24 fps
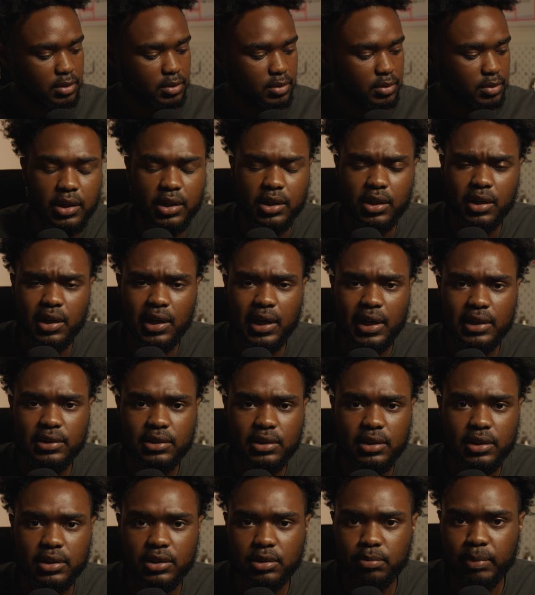And then the last
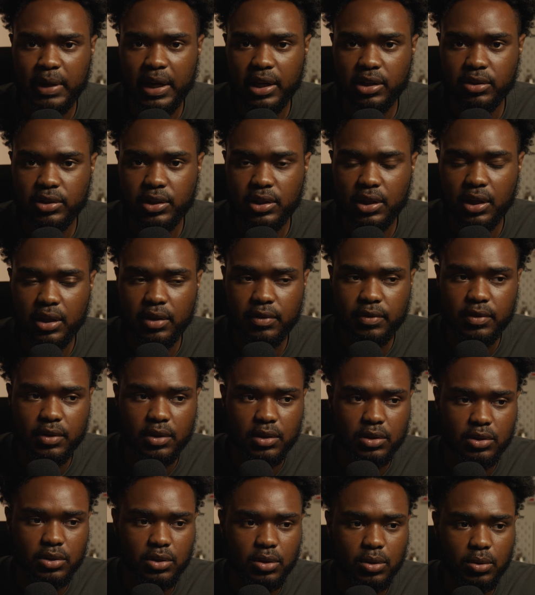thing is battery life.
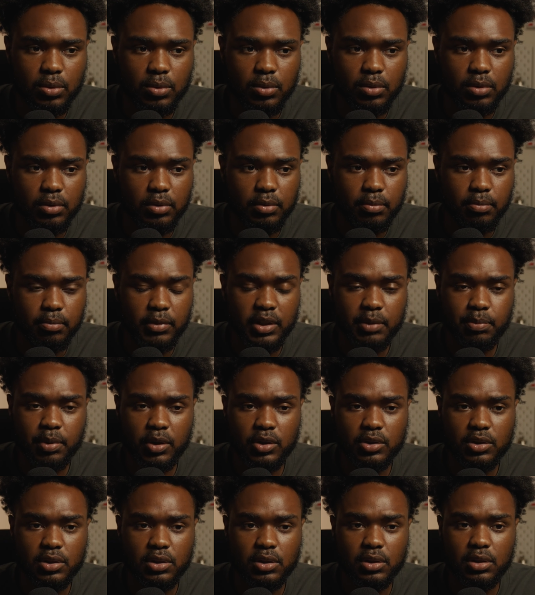So me
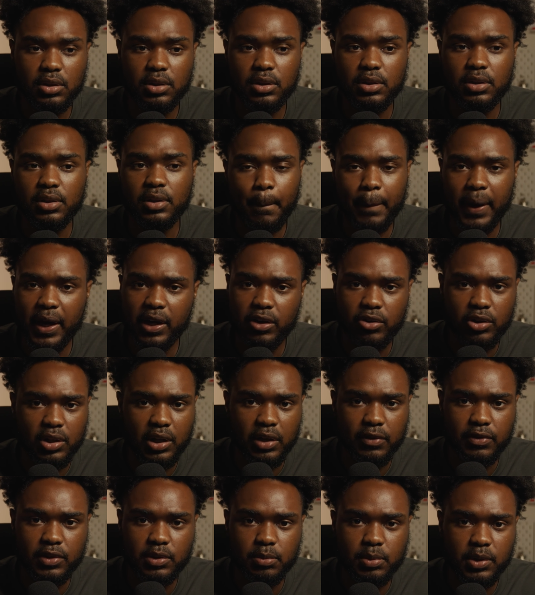personally, battery
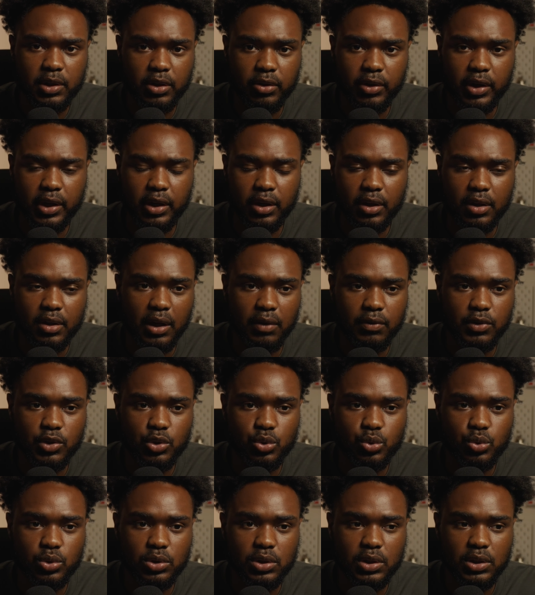life has been great. I've
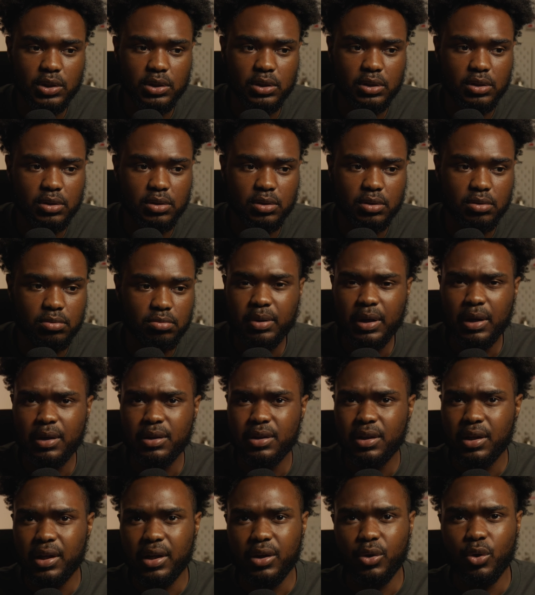used this
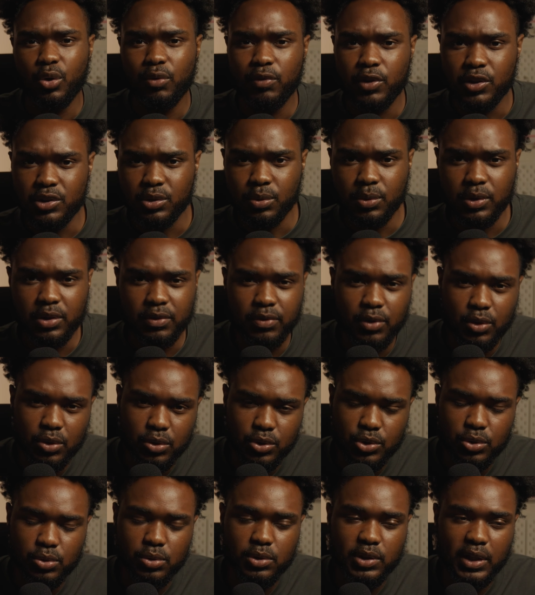probably like over 20 photo
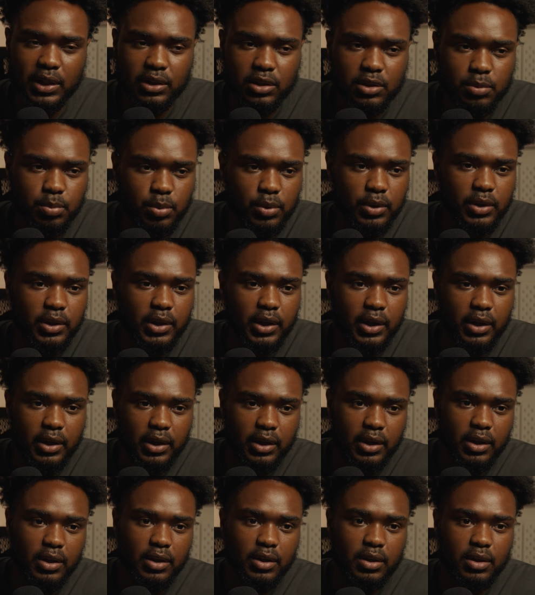shoots at this point,
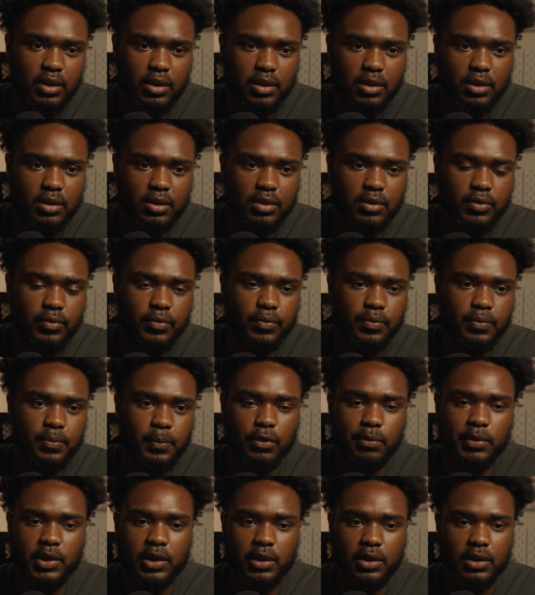and for
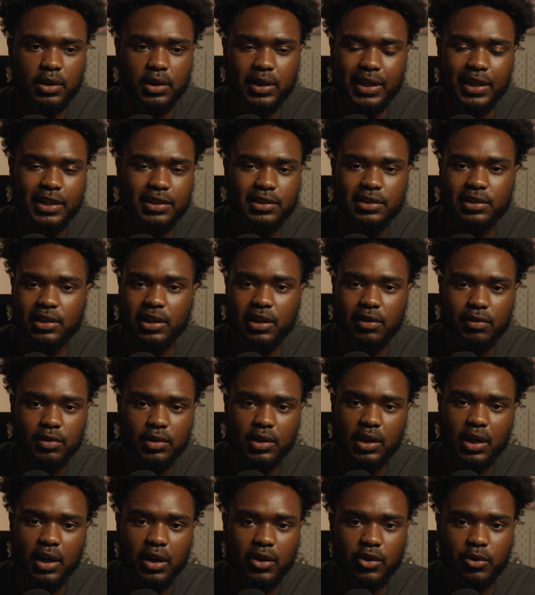me, it's never
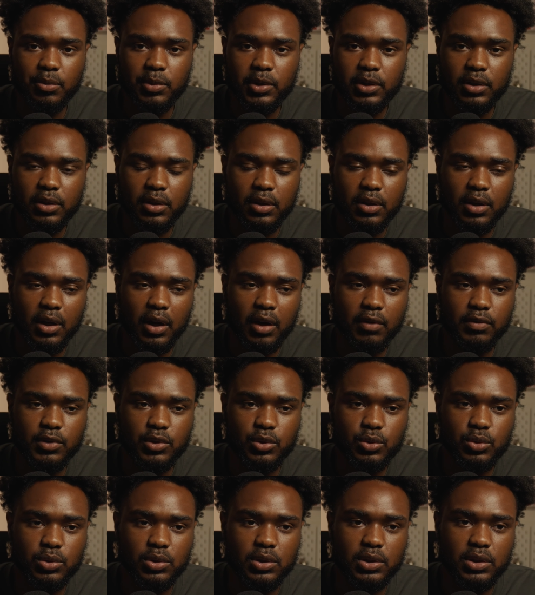died on me. I've
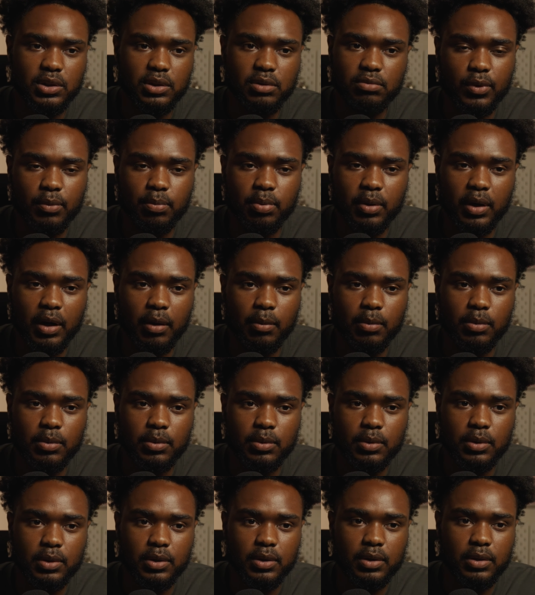used it for
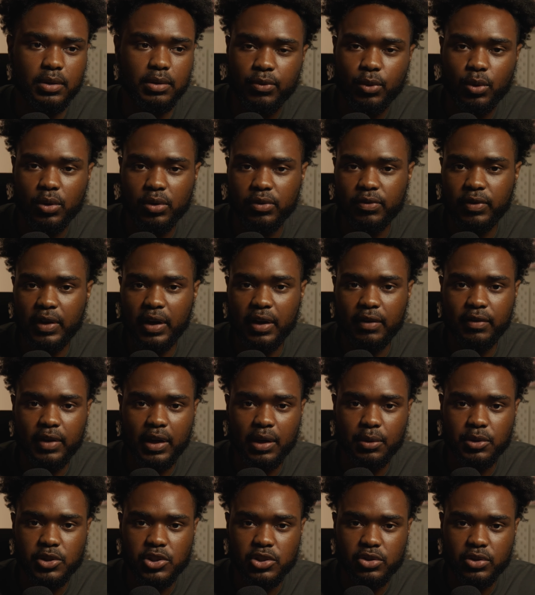probably 4 or 5
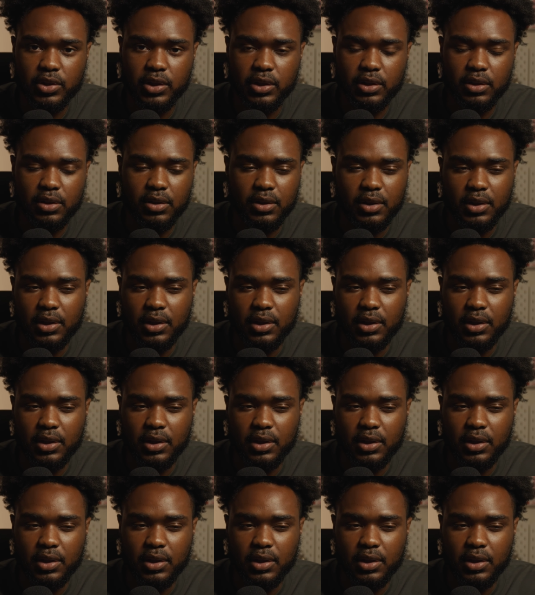hours straight.